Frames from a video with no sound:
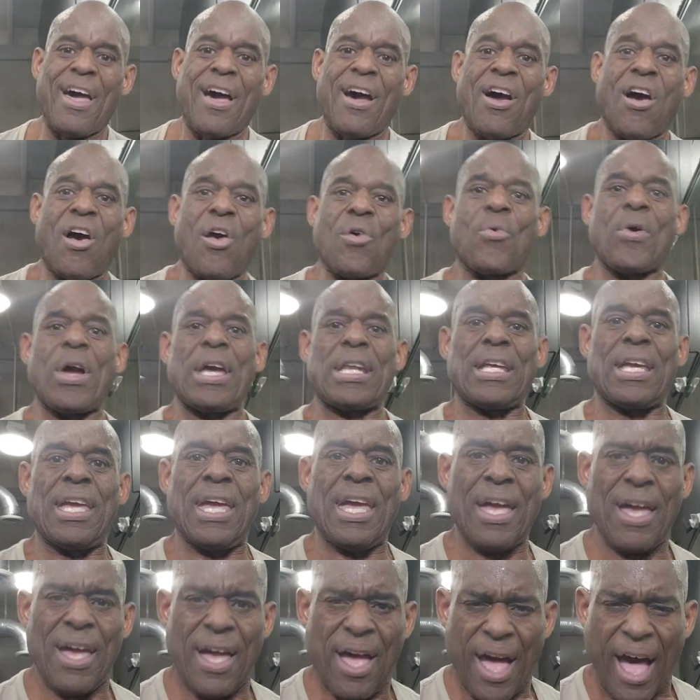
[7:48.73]
Alrighty,
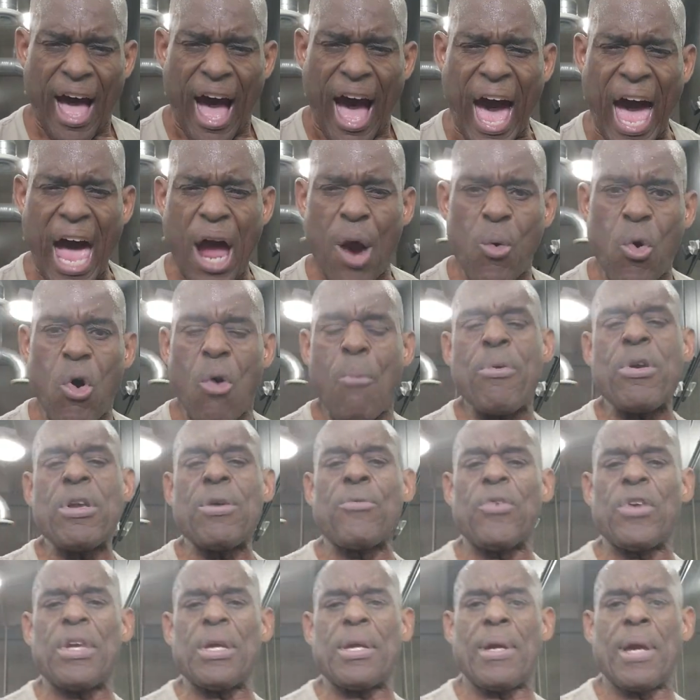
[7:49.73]
I will
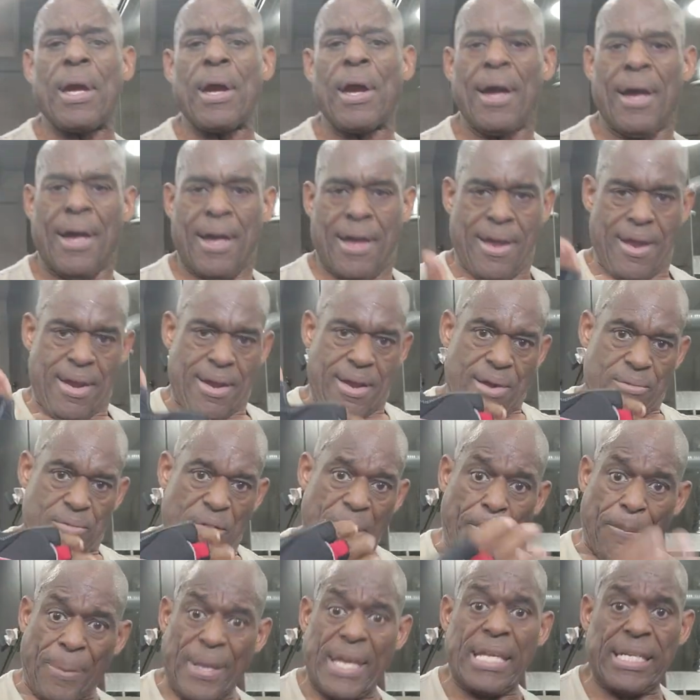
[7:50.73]
be
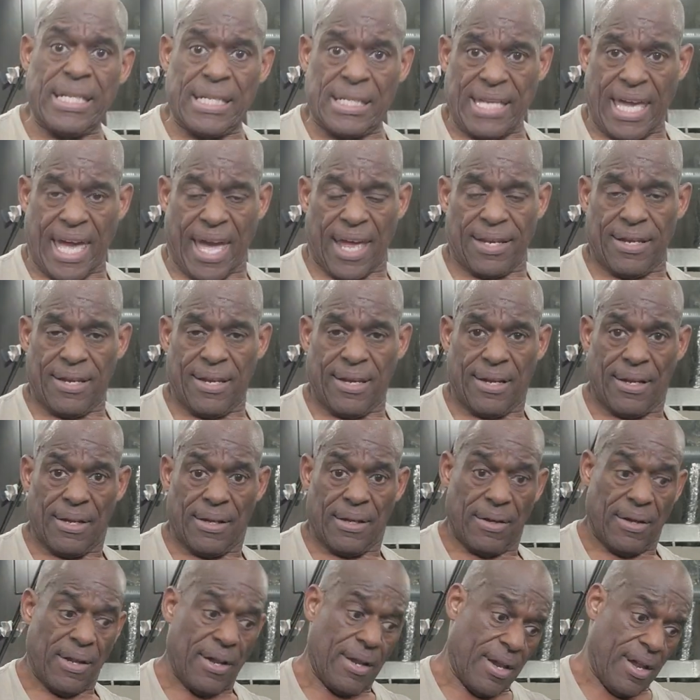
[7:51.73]
repeating that
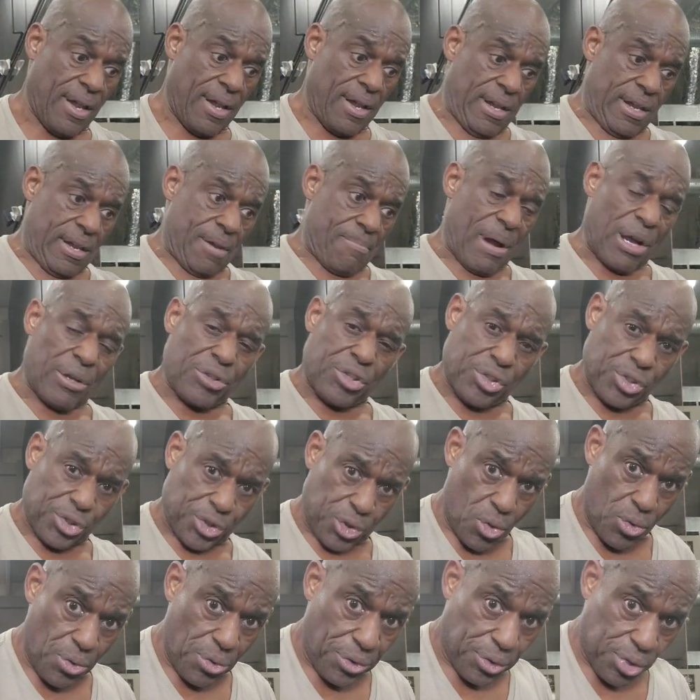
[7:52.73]
about
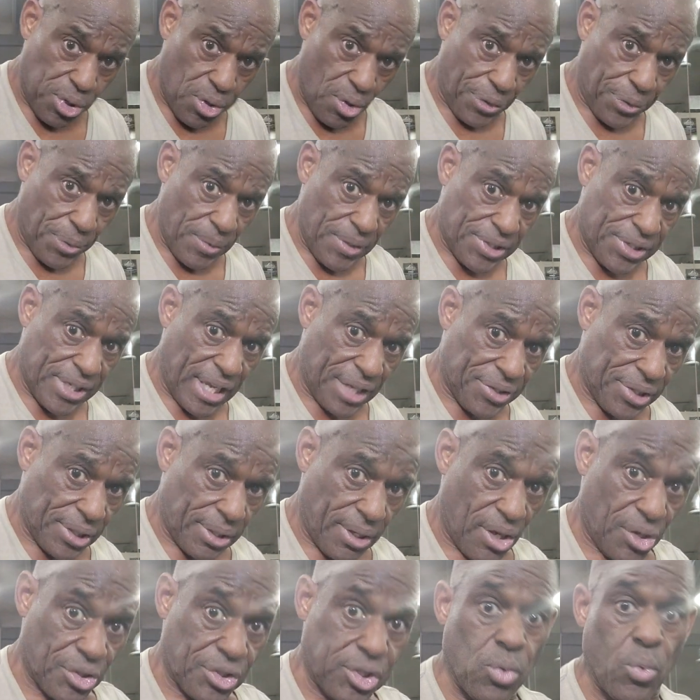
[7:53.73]
2 or 3 sets of
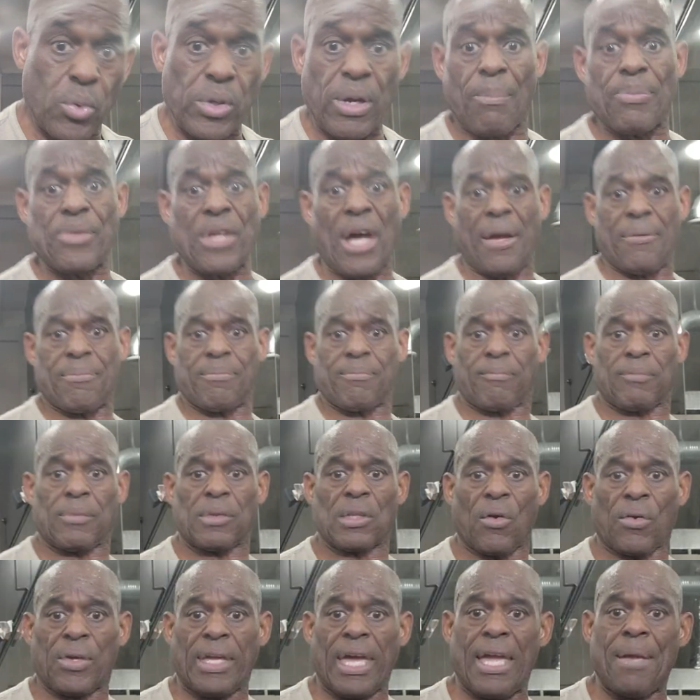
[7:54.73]
those when I'm done,
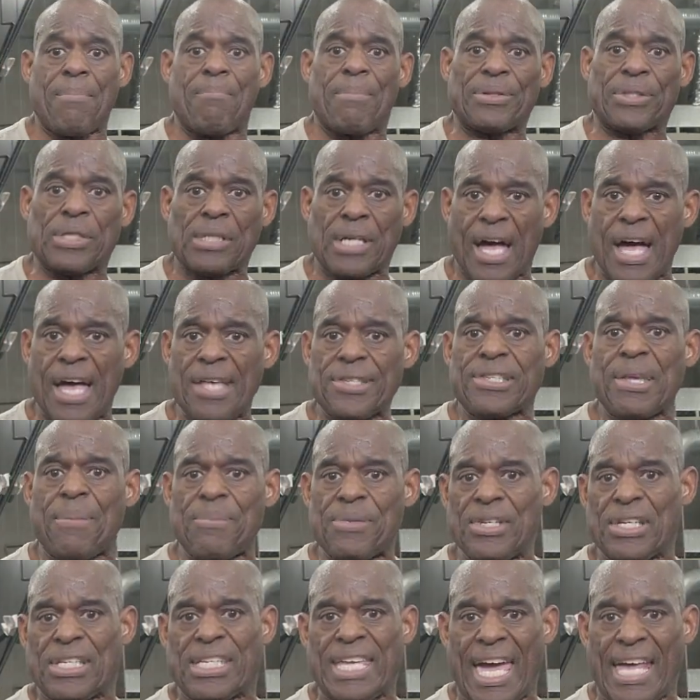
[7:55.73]
okay? But the concept,
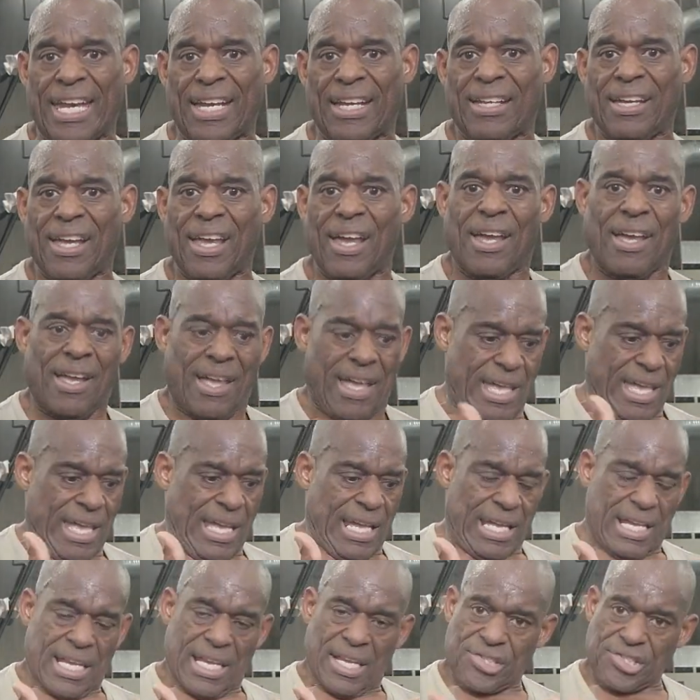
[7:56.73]
you get it.
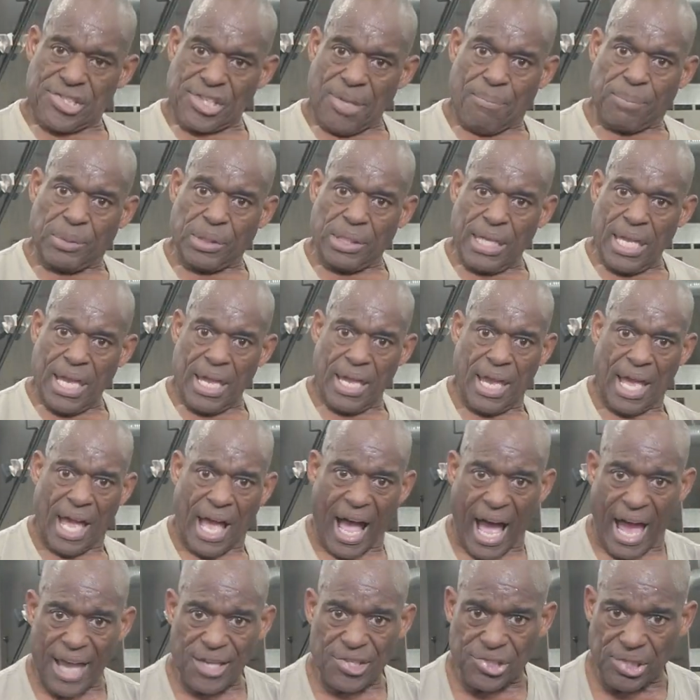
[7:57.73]
It's simply
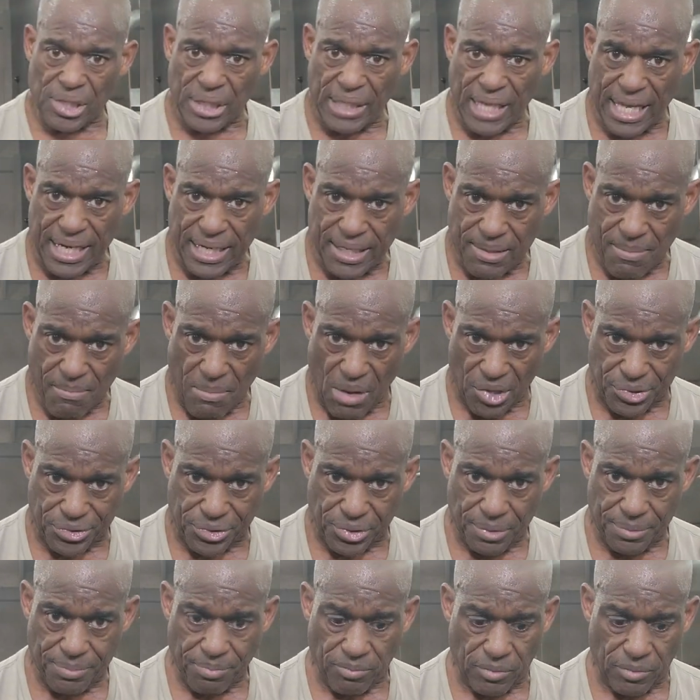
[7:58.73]
isolating the muscle,